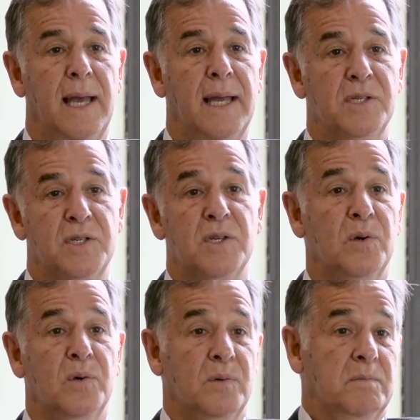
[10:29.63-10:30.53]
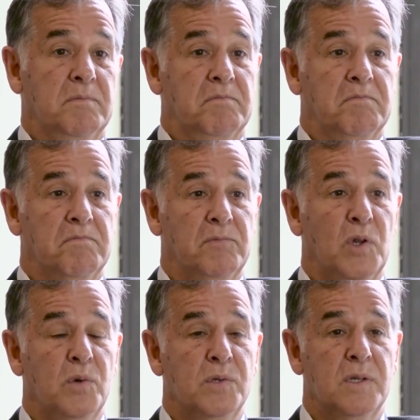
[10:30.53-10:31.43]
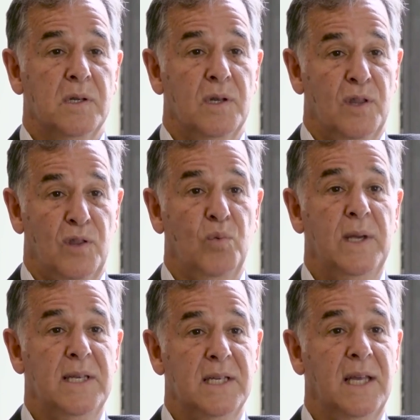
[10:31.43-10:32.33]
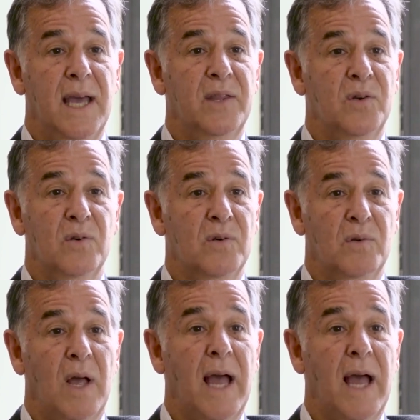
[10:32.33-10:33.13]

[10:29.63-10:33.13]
And so those three together,